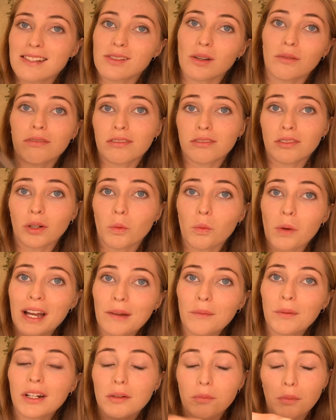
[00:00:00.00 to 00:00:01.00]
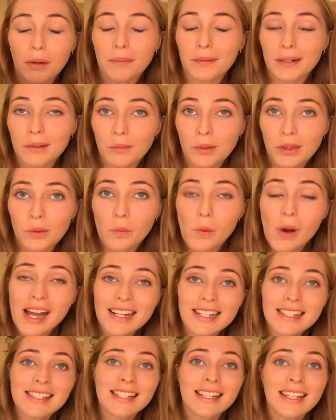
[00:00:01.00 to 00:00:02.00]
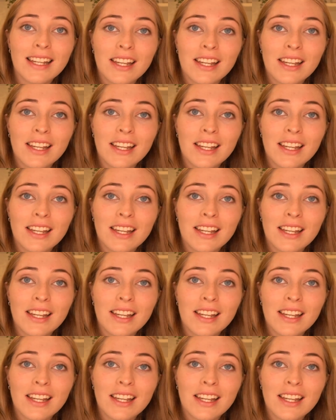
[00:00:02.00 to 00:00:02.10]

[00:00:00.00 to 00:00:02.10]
So if I've got a white one, I'll pop it in with the whites.